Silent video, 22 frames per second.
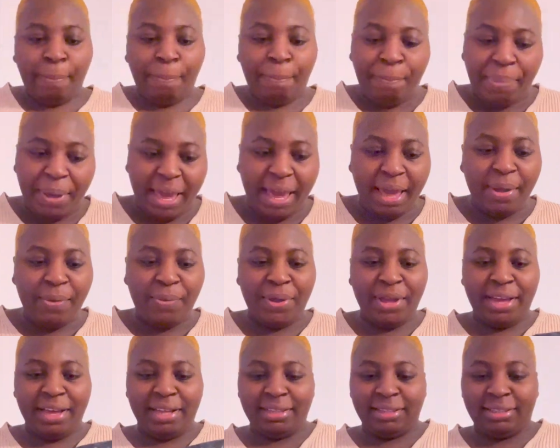
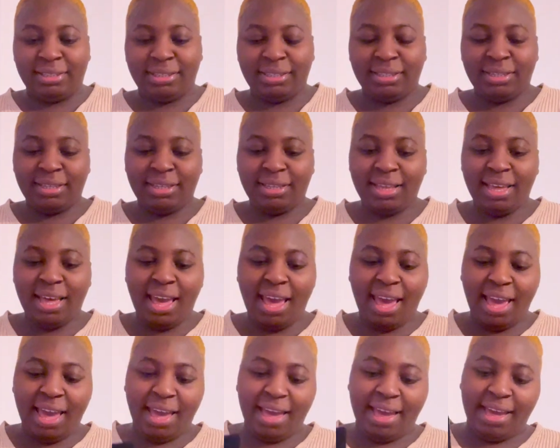Period.
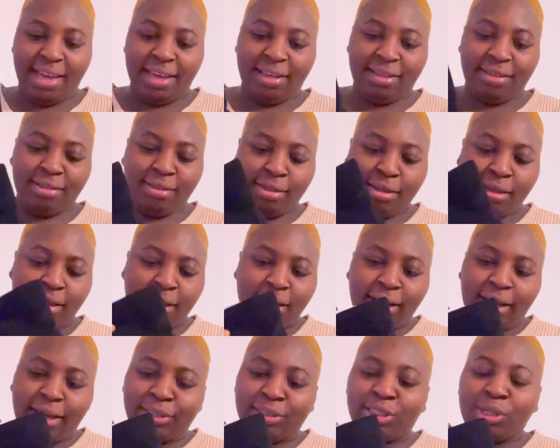Hey,
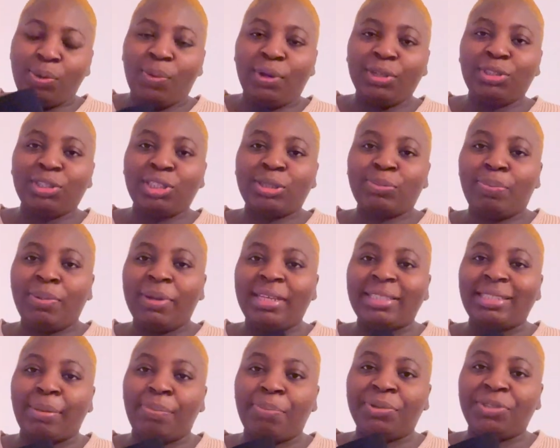can someone just
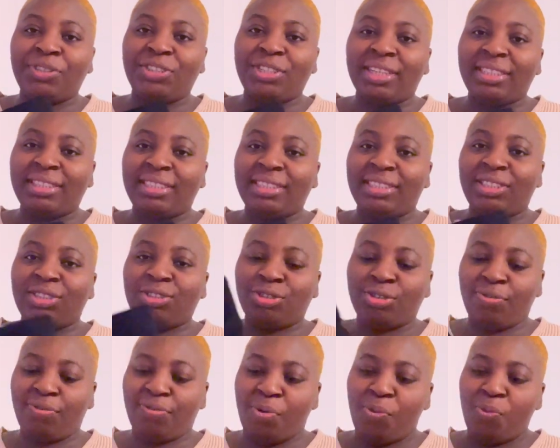please appreciate this
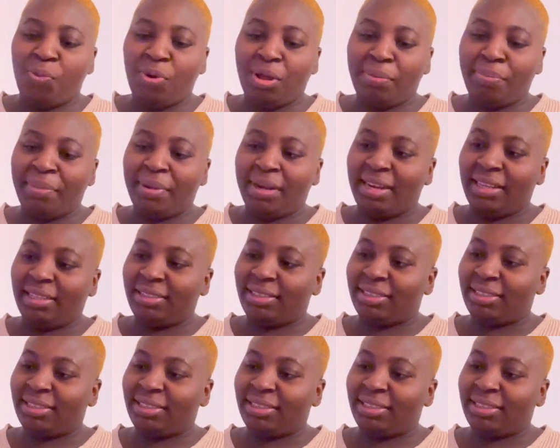shoe for 1 minute?